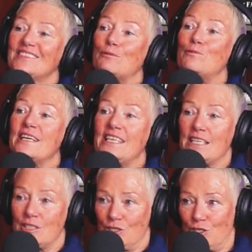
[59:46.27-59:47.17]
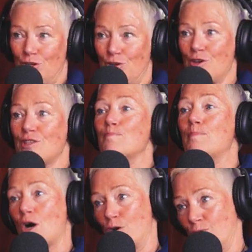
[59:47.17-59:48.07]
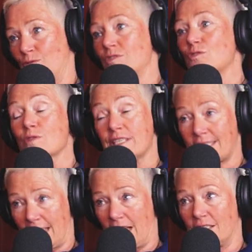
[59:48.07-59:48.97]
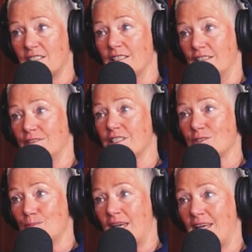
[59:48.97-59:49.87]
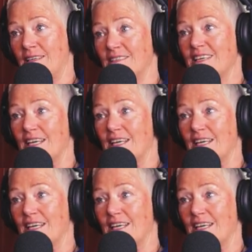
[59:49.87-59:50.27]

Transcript: reinter the bones or the skeleton of this man yep.